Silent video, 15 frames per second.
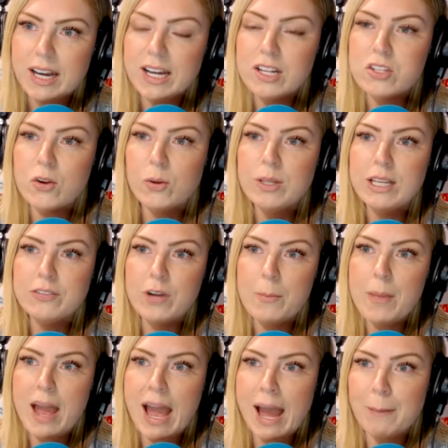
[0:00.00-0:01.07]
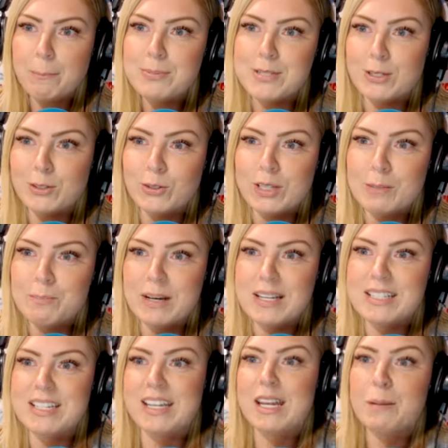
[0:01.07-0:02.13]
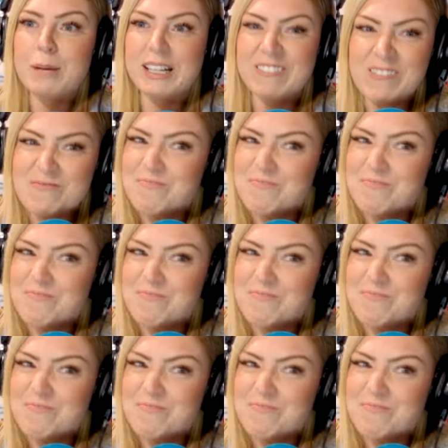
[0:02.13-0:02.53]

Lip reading: And it's only if I'm absolutely busting and I'm like,